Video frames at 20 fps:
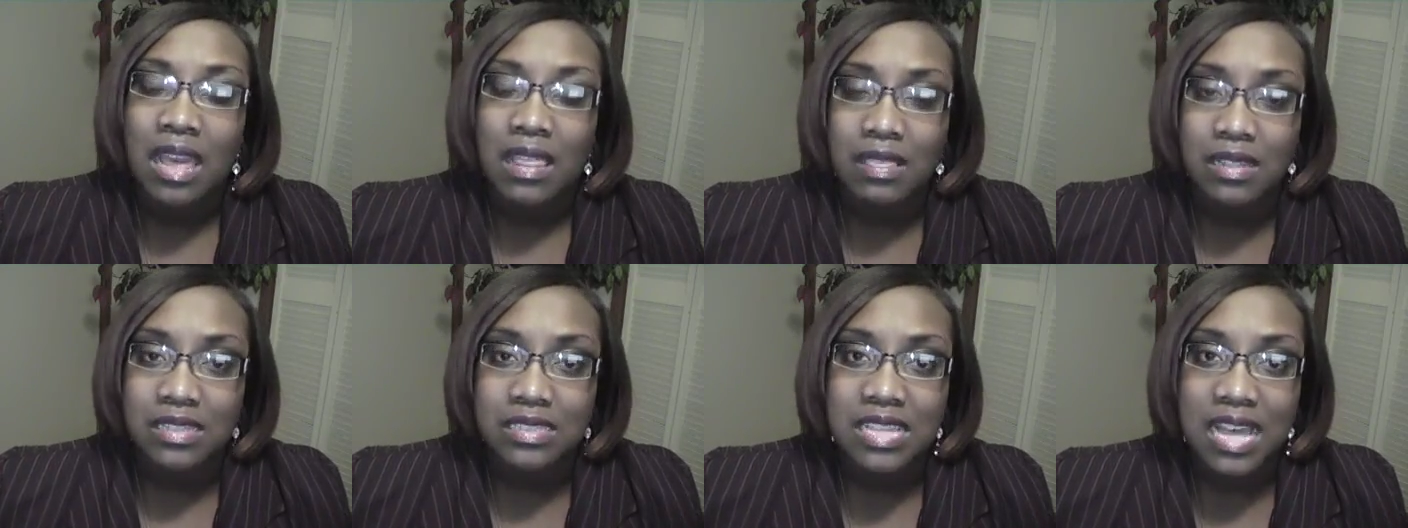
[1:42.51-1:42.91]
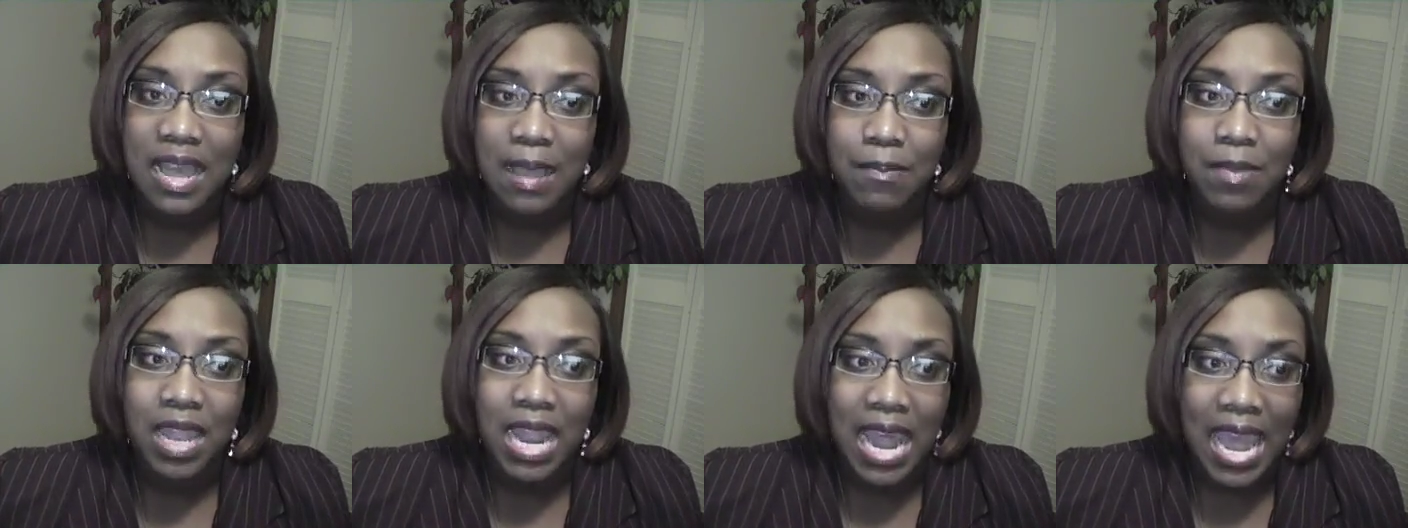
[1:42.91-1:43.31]
in the
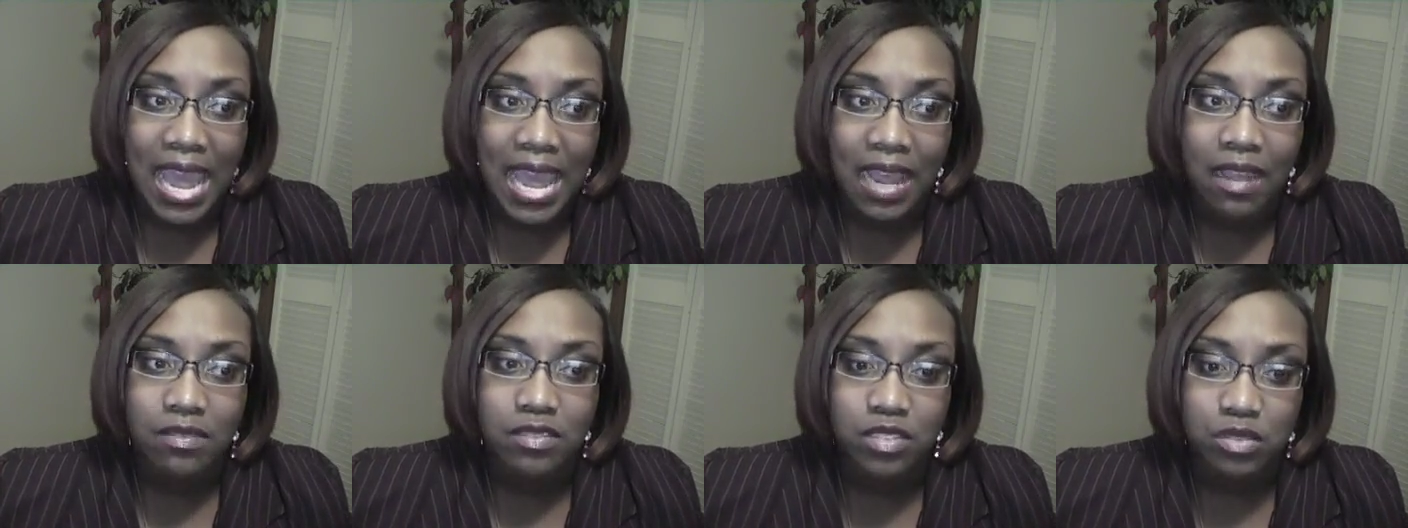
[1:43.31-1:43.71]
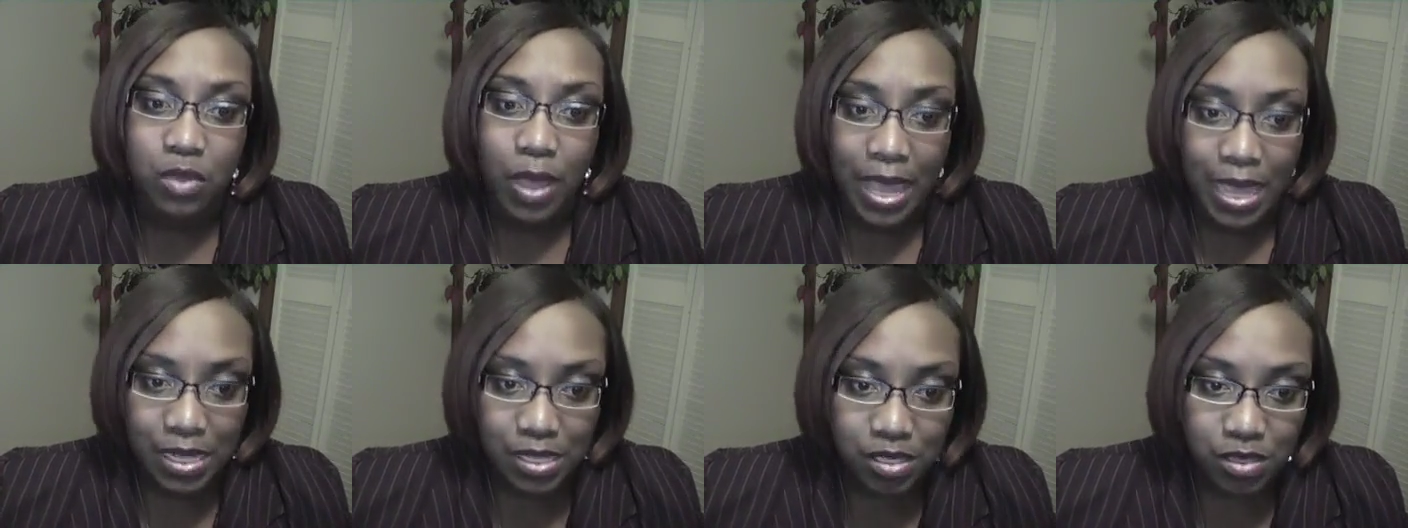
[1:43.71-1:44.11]
time that I have
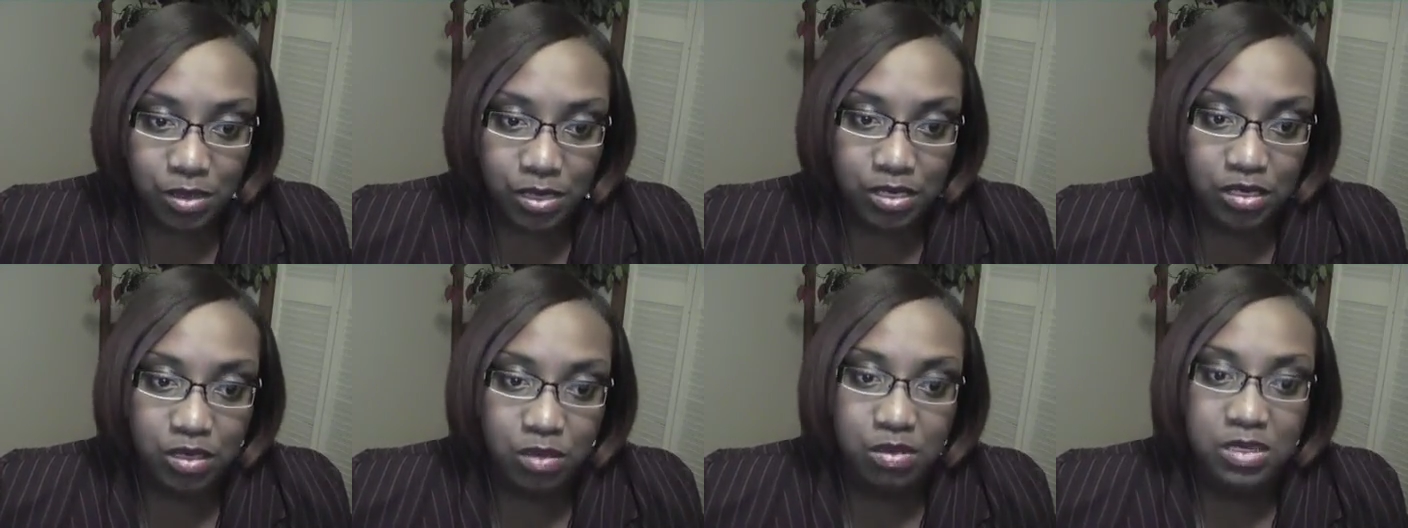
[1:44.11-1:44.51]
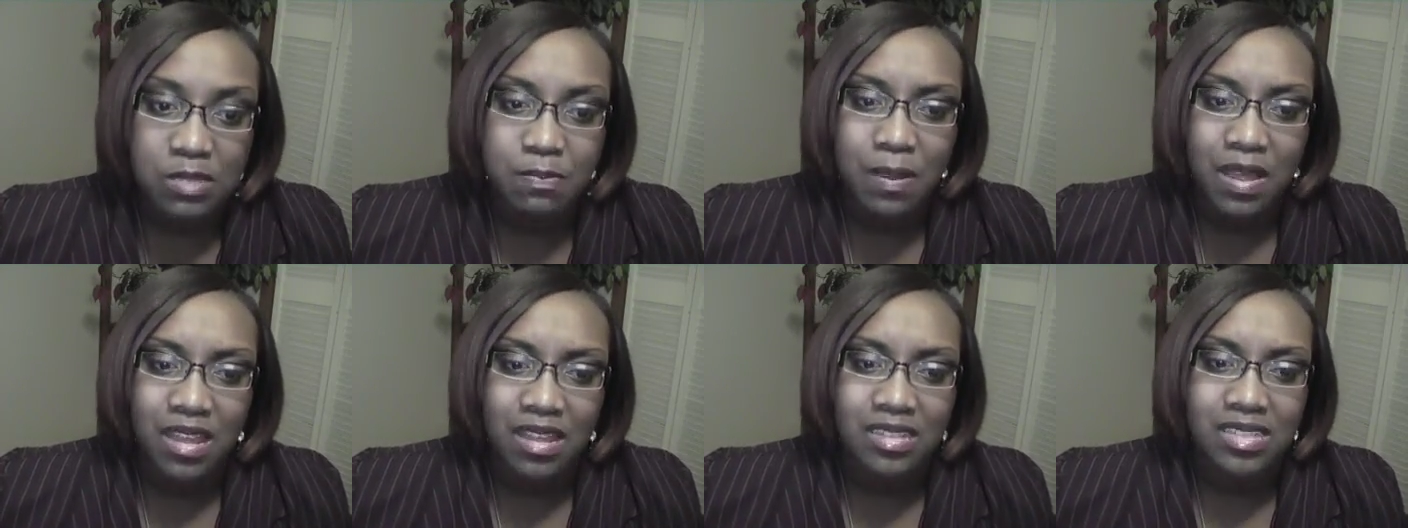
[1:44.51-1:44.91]
to answer and to
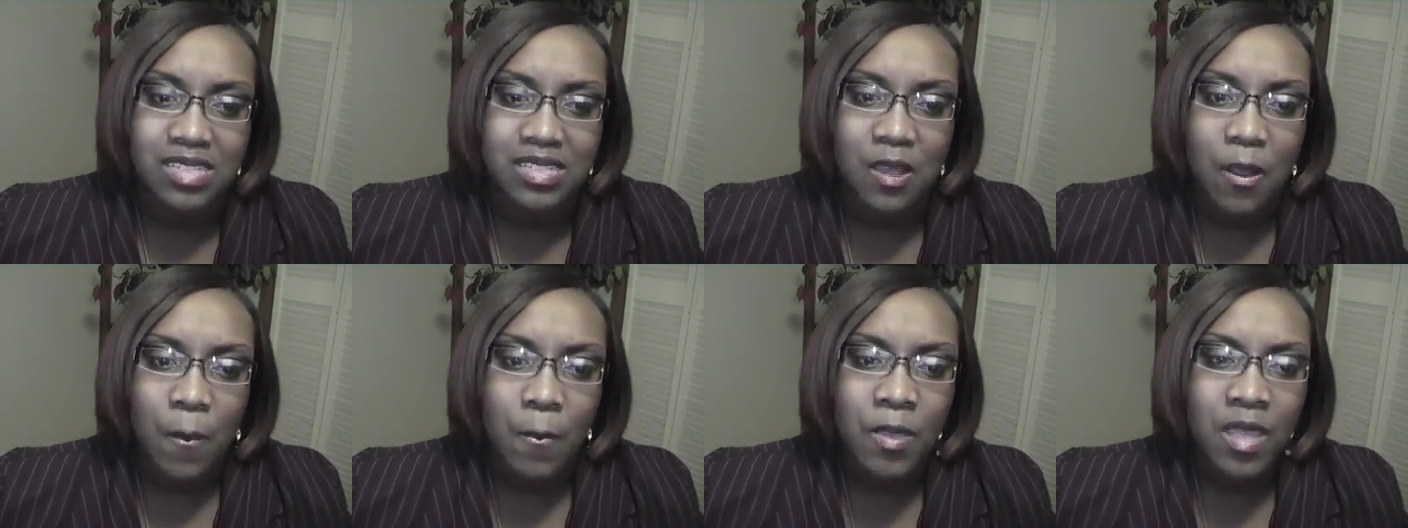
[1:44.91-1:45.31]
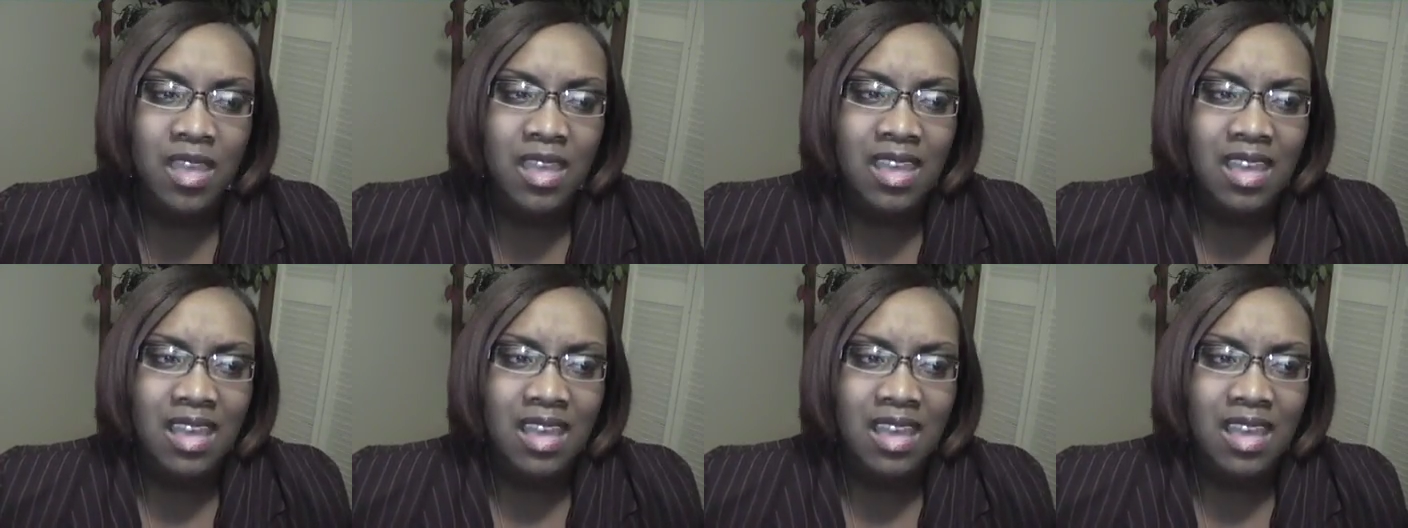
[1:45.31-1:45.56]
respond. So,